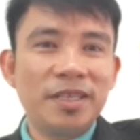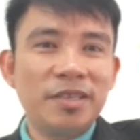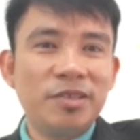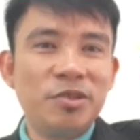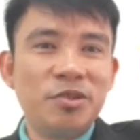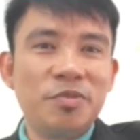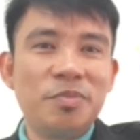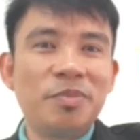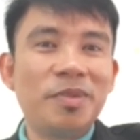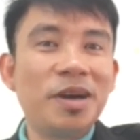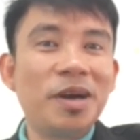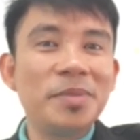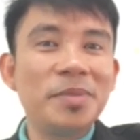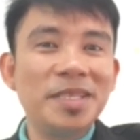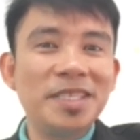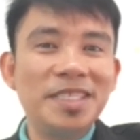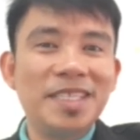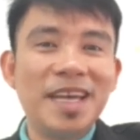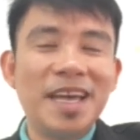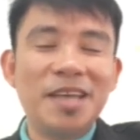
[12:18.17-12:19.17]
Your mom
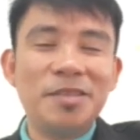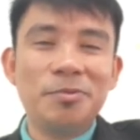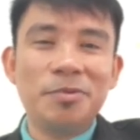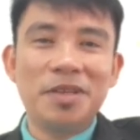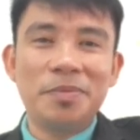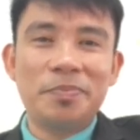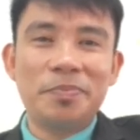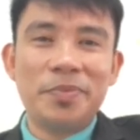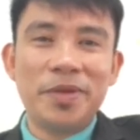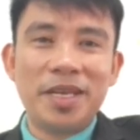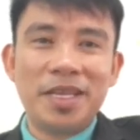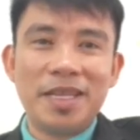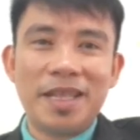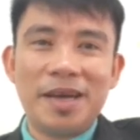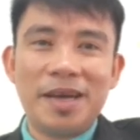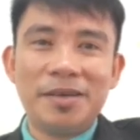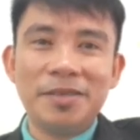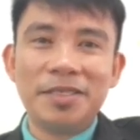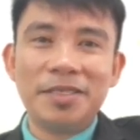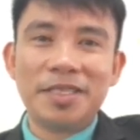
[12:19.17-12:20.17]
and dad will pin it
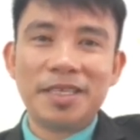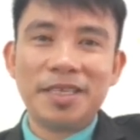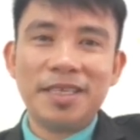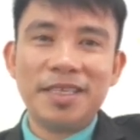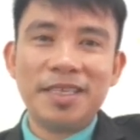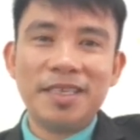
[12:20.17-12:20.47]
out.